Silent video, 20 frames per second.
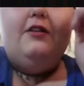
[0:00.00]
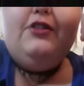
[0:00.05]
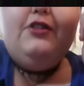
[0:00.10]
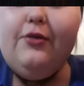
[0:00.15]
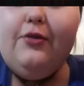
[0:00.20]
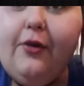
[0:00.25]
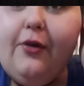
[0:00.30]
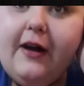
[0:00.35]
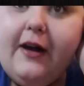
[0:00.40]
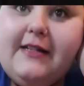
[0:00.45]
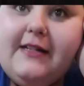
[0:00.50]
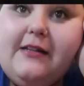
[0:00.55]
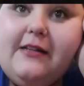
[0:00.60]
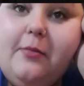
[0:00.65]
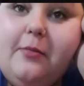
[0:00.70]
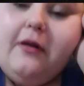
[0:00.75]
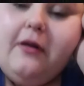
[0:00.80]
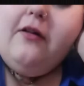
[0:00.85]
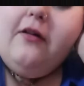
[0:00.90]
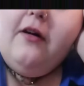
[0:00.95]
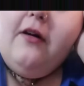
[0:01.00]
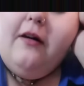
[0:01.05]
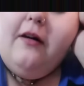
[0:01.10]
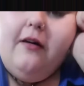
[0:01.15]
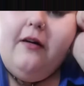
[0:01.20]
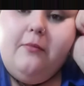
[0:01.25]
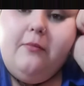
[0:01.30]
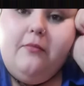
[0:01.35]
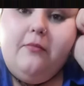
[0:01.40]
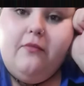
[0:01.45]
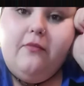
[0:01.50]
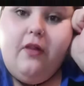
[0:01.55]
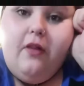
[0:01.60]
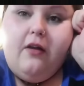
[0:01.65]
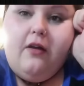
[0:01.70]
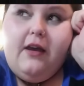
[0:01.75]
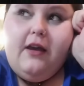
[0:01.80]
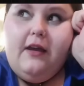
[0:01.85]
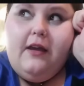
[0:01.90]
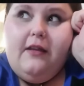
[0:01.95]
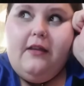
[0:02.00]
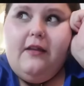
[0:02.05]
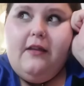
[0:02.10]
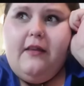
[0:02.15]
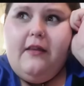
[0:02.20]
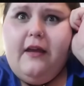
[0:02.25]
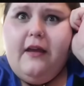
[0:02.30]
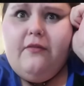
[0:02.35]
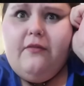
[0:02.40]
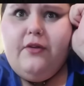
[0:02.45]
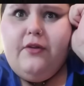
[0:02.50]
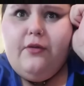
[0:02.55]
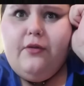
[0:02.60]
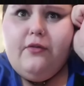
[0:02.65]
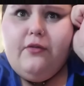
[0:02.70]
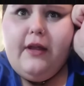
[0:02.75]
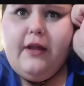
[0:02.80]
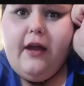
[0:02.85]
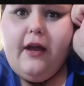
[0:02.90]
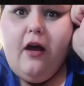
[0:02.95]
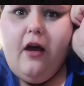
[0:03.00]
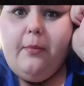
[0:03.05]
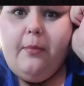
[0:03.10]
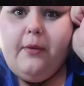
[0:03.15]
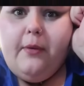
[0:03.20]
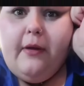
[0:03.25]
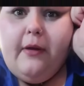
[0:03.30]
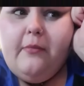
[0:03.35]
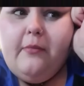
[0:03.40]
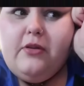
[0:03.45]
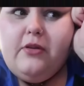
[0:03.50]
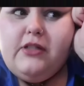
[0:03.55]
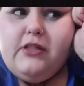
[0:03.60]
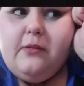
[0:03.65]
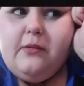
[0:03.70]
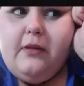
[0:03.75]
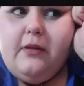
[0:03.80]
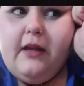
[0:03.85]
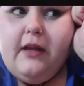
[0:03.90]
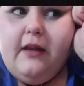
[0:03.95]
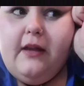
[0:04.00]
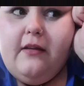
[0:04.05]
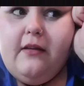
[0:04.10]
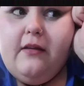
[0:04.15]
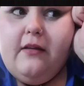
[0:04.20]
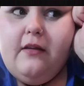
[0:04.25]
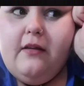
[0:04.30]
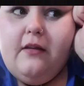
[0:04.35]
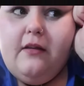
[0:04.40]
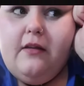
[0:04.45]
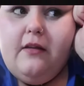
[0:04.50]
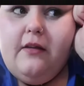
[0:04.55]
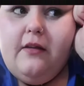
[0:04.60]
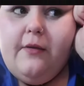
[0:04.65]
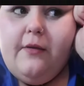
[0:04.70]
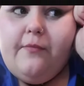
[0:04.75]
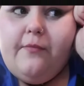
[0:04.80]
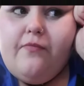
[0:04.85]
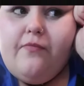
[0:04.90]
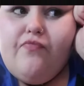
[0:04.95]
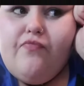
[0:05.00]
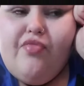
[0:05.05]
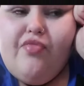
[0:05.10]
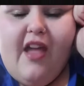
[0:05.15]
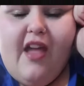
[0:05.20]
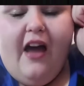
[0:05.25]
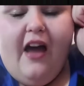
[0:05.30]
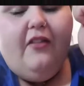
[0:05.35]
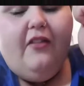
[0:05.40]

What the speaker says: too crazy about vlogging, and they have no like copyright music playing. I